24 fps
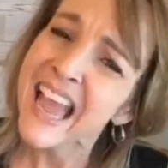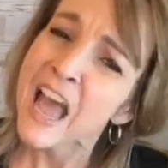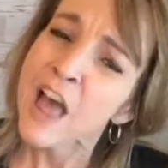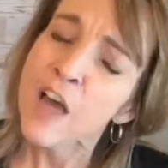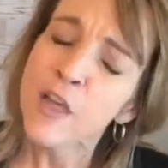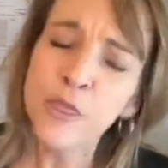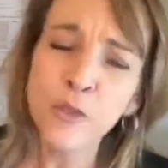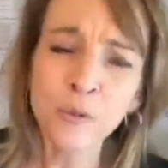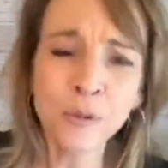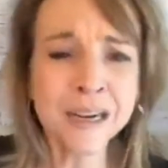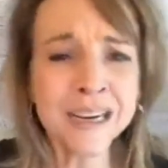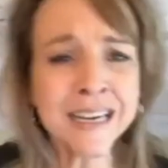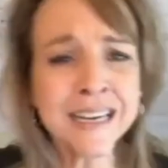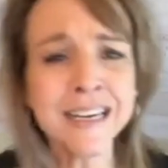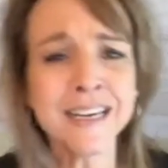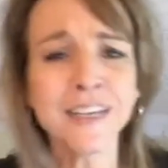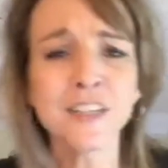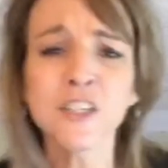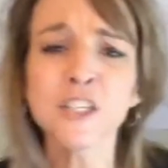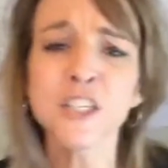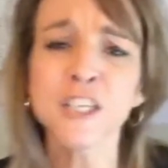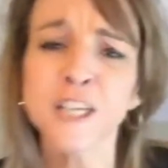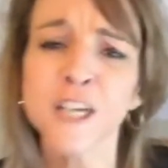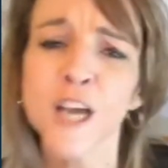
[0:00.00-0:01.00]
3
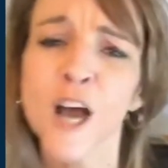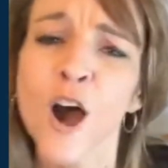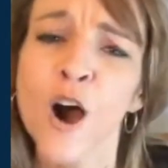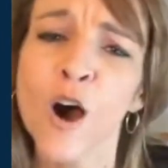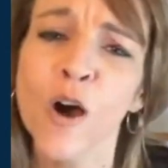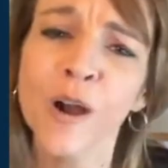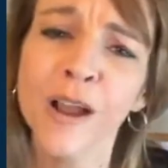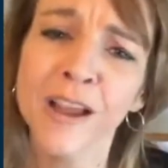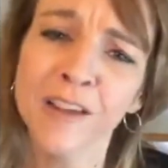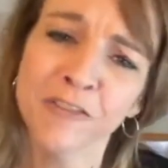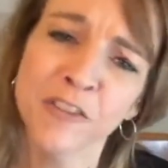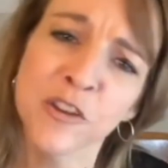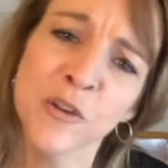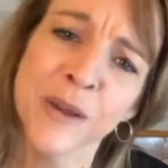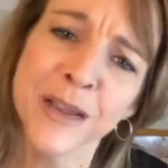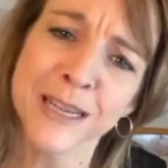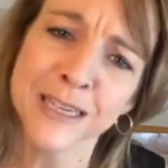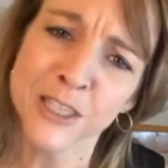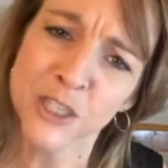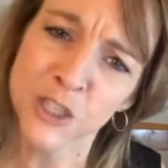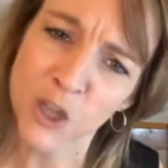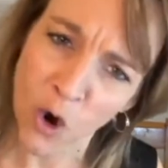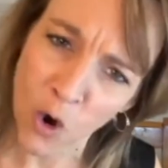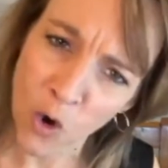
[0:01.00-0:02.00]
years ago, if you
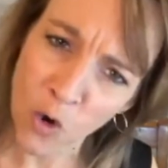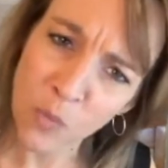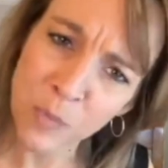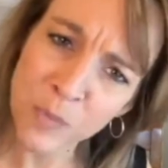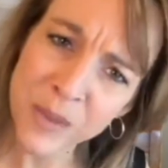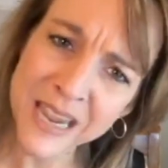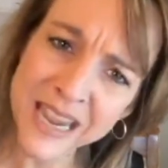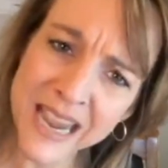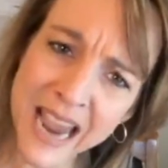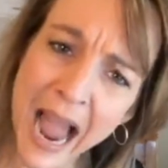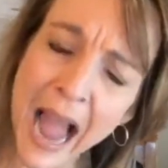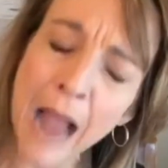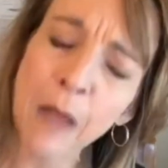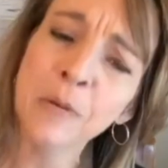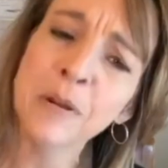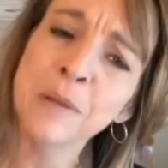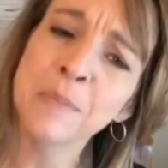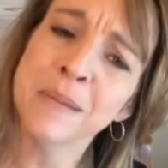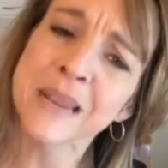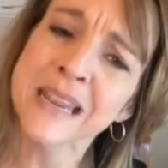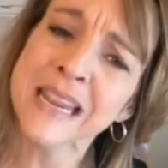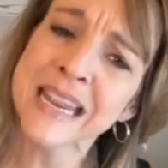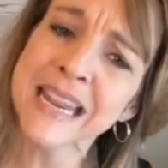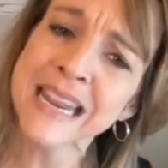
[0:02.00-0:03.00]
had told me I
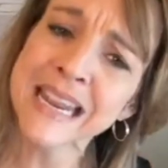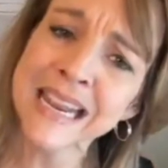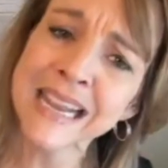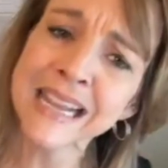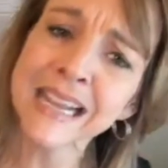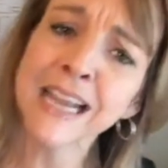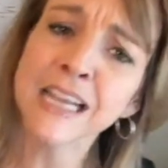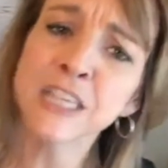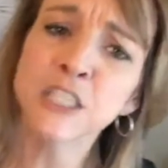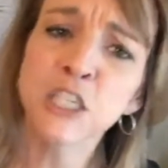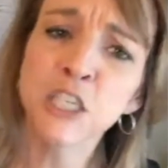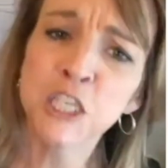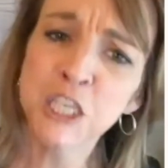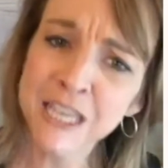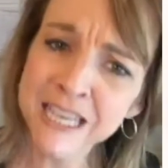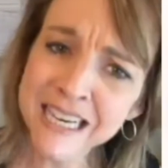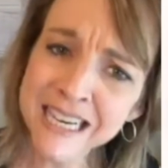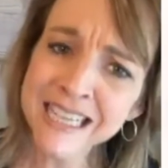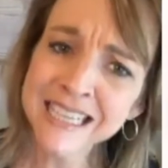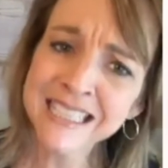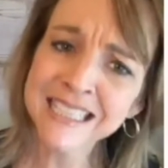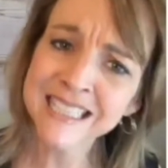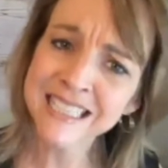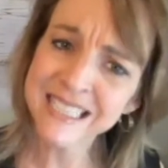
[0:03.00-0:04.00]
would be eating a
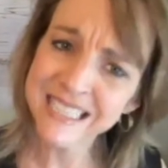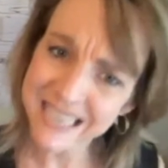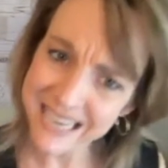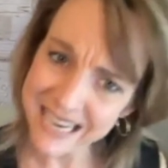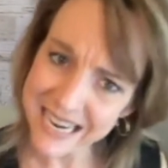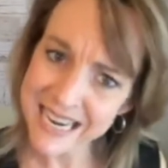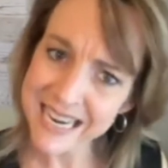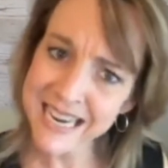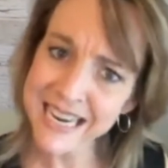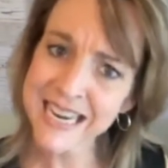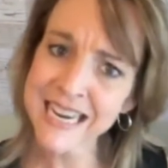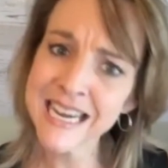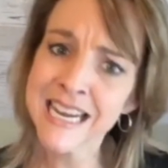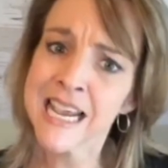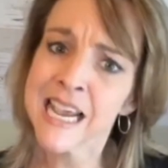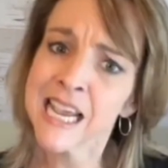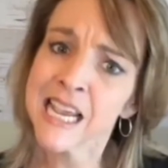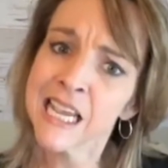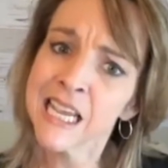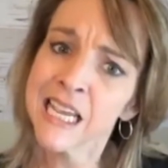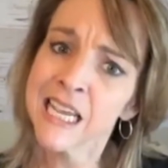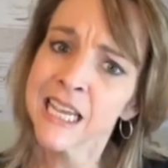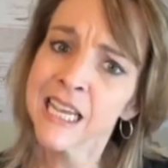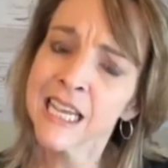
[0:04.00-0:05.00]
chia seed,
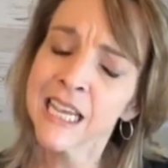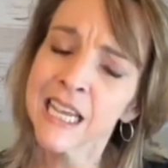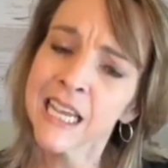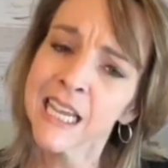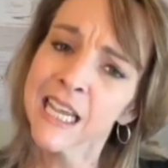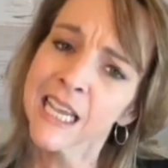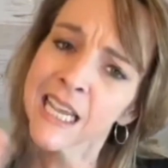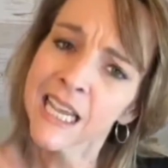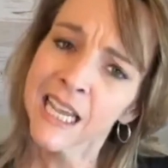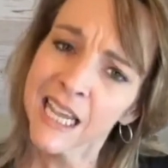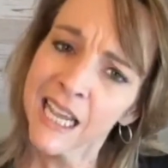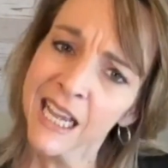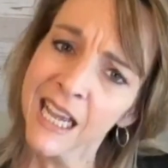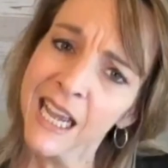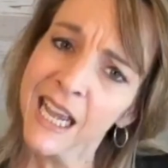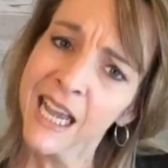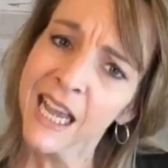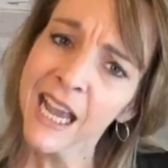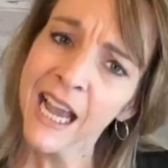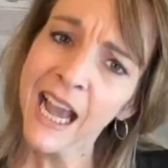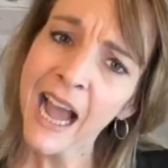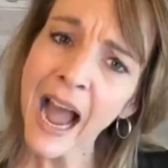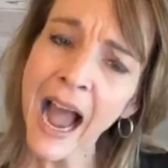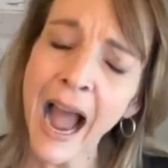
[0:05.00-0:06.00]

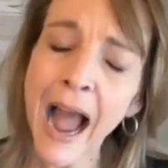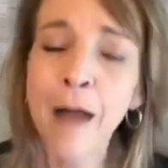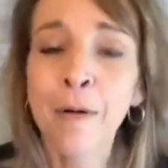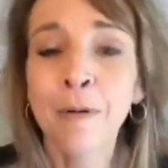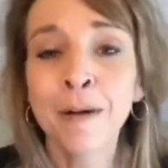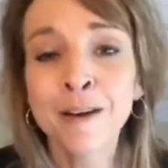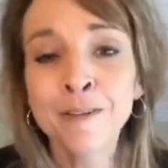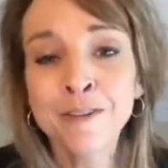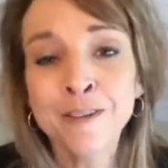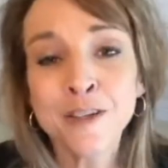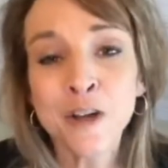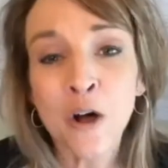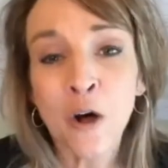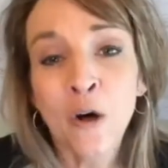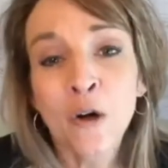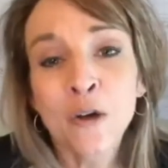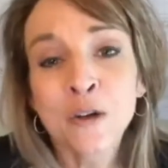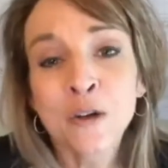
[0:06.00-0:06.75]
I would have told